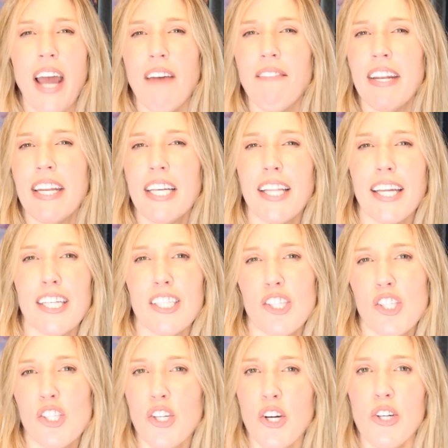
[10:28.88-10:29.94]
have any like
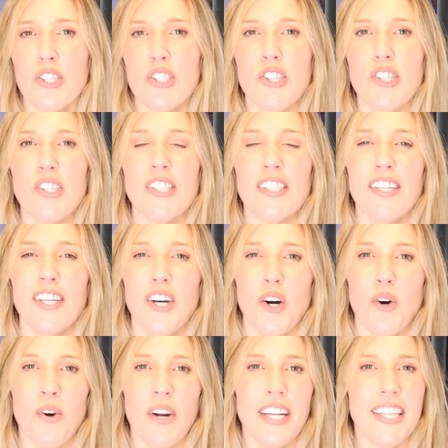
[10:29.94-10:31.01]
skirts
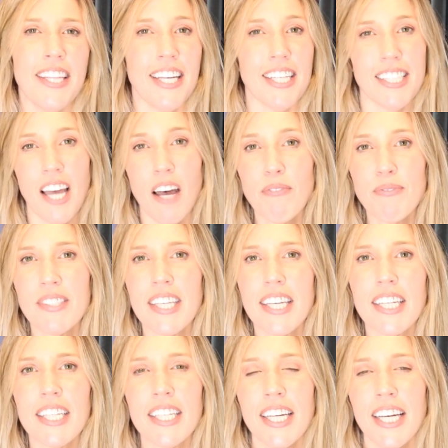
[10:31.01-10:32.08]
or anything
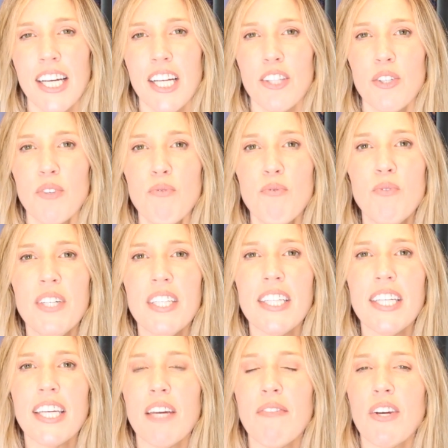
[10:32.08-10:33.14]
tufted. They're
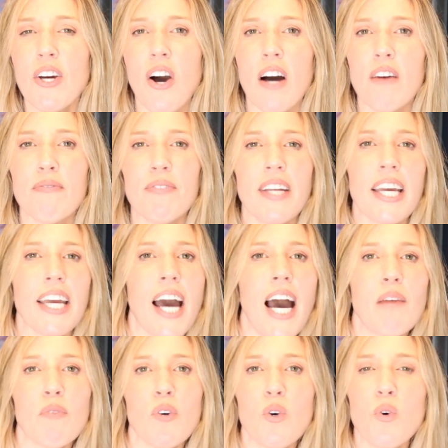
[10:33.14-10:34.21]
really giving off like
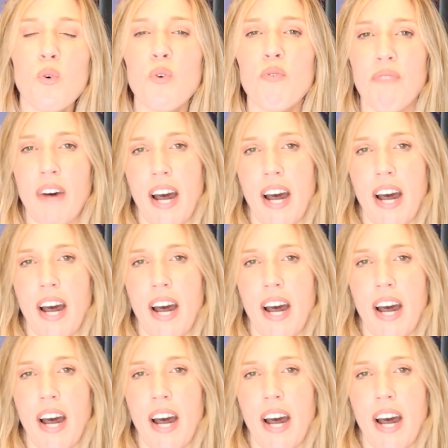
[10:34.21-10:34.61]
I'm cool